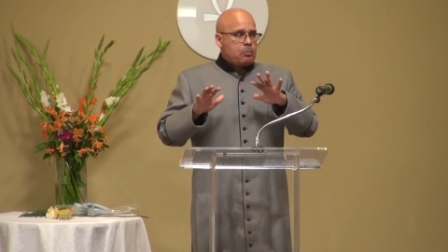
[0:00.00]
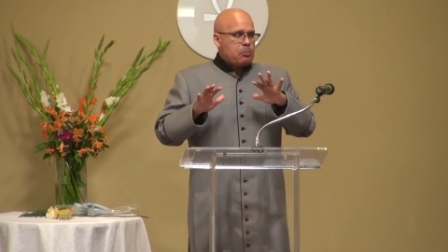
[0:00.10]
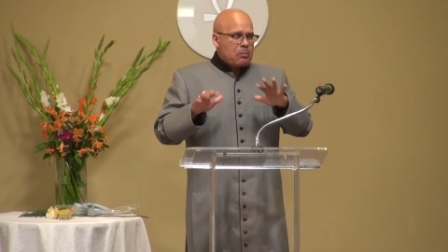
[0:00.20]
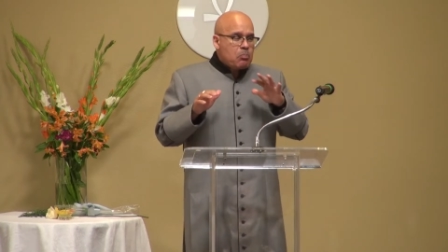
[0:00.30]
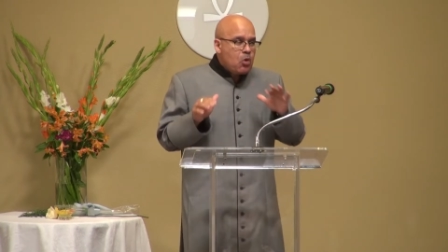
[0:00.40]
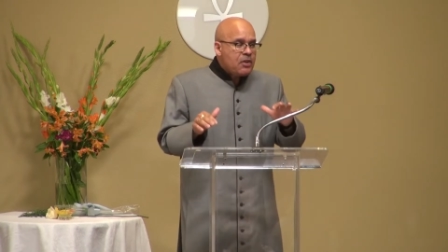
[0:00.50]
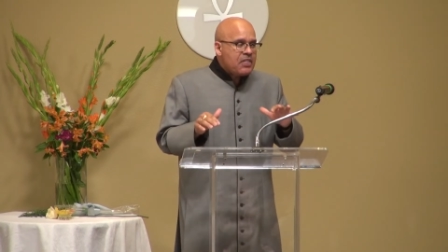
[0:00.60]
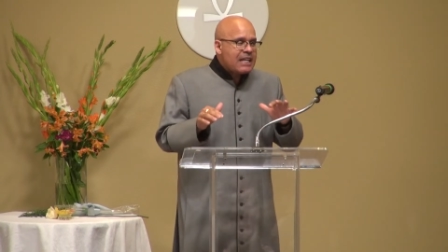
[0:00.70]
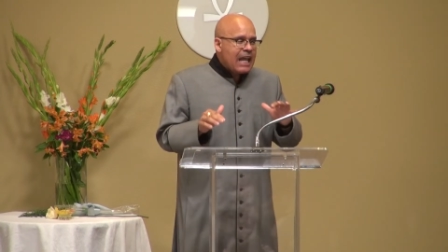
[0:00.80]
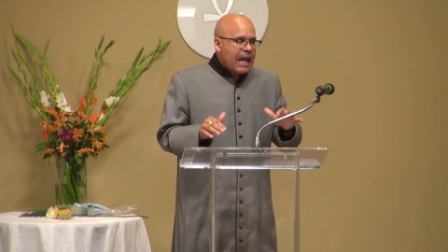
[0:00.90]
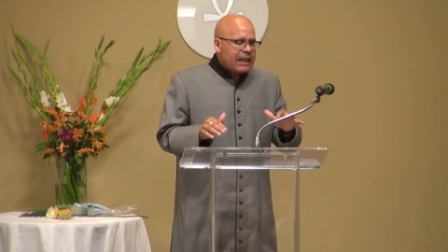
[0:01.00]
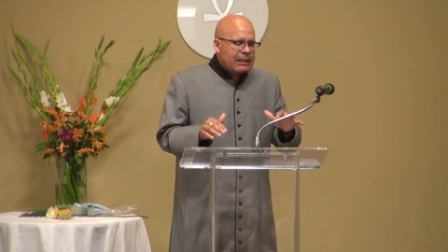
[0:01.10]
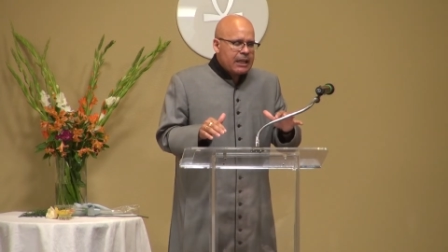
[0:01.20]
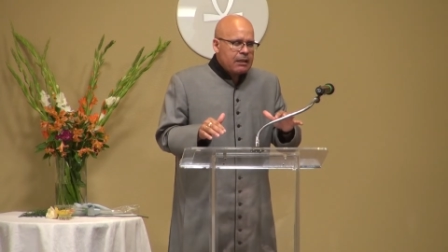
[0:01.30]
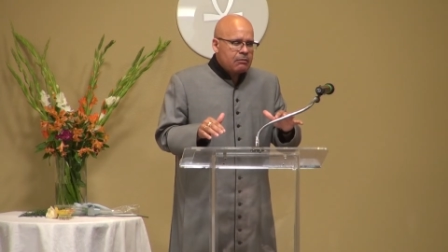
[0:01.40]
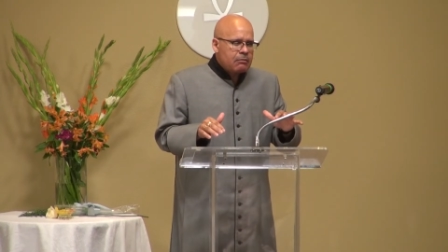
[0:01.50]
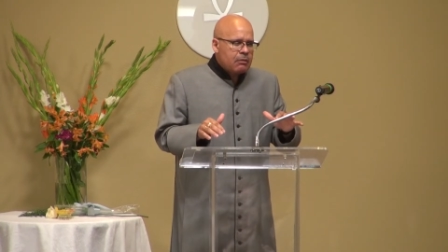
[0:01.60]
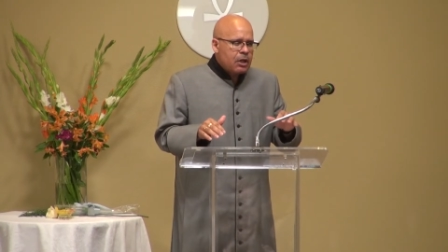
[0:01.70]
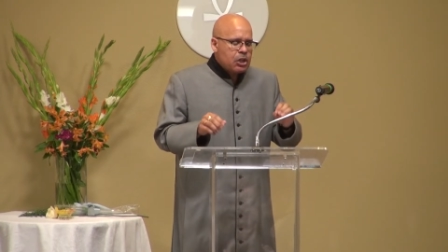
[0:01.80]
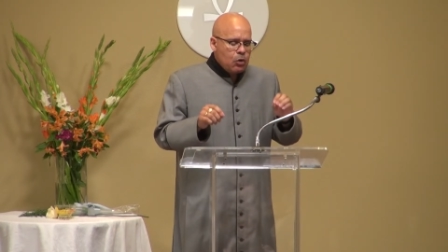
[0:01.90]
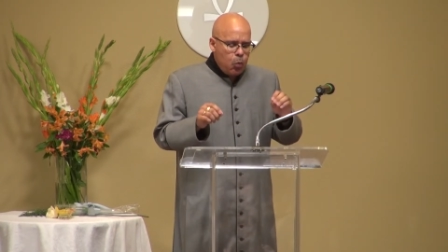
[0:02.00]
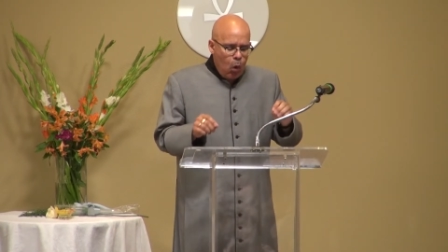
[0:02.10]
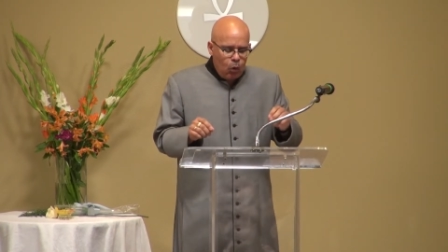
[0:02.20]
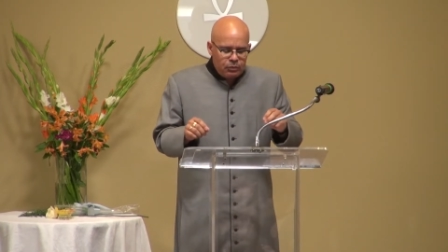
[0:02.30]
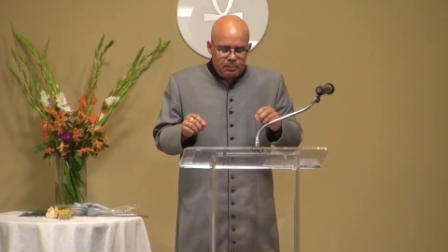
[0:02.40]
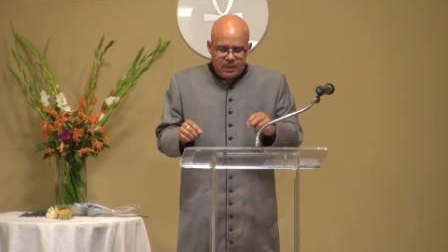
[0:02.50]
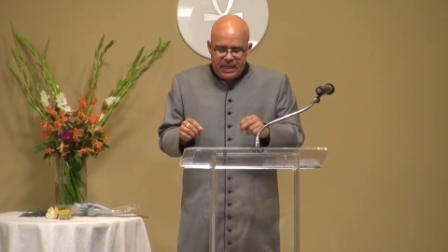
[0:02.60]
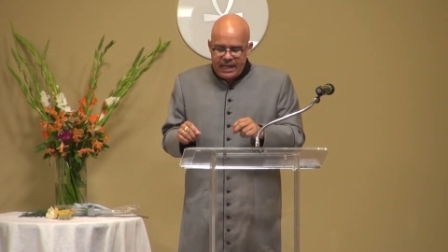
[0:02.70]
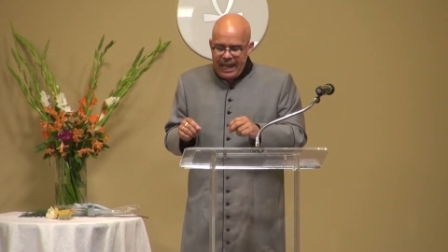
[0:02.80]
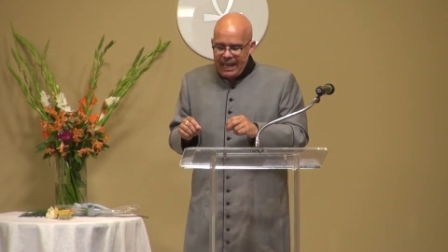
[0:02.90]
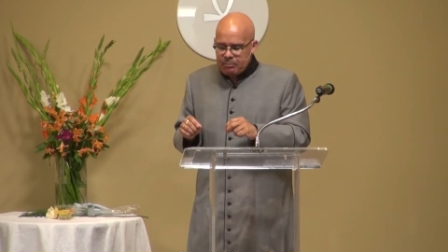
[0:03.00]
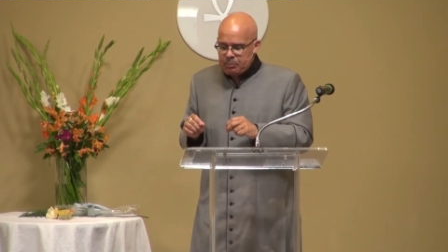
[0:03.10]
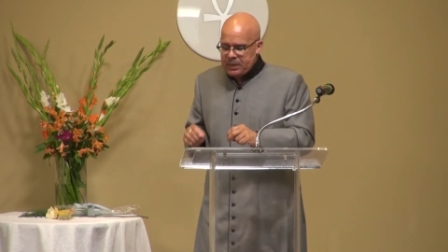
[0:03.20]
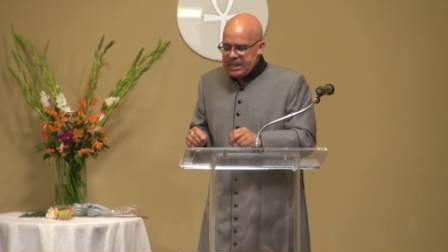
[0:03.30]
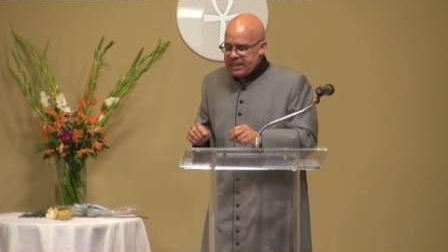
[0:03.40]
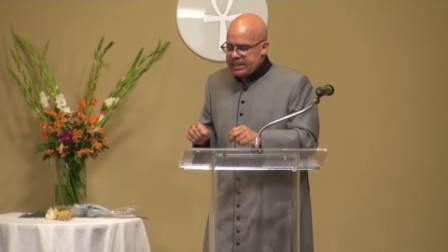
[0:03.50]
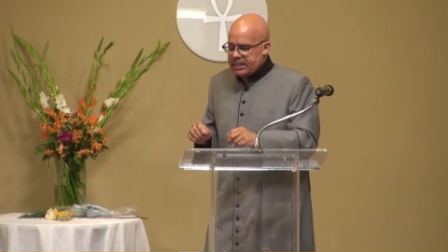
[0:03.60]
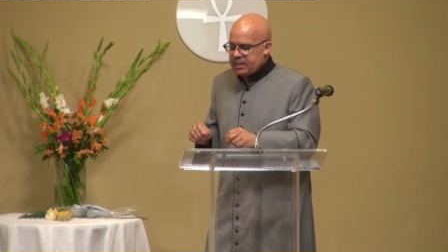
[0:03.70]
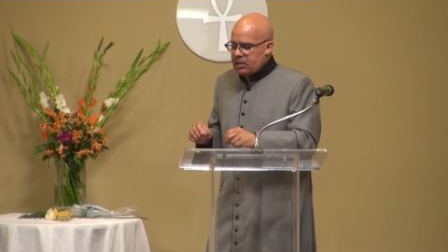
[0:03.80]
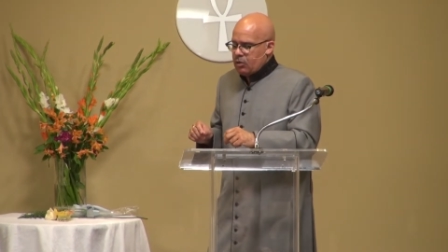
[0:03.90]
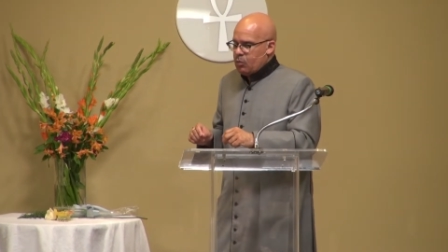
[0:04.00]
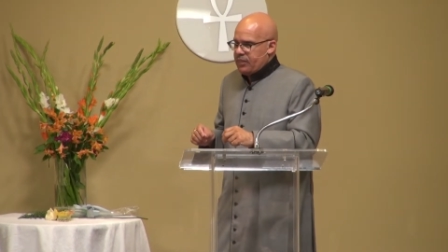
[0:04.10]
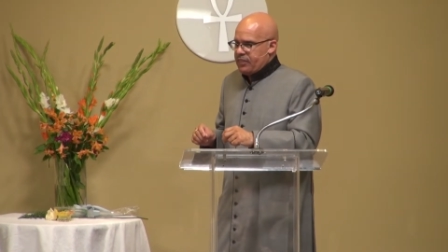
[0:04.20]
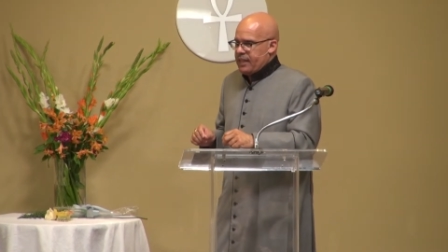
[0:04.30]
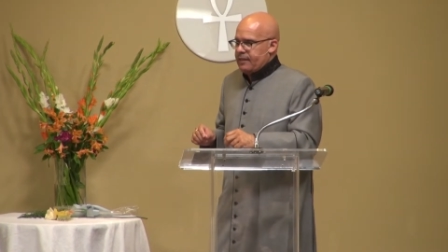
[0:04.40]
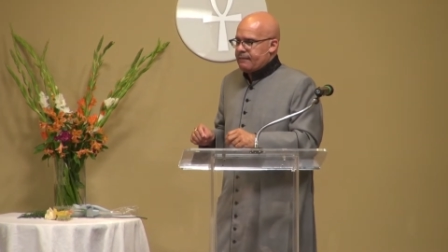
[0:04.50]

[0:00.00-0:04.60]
but more than likely, you won't be at peace with it.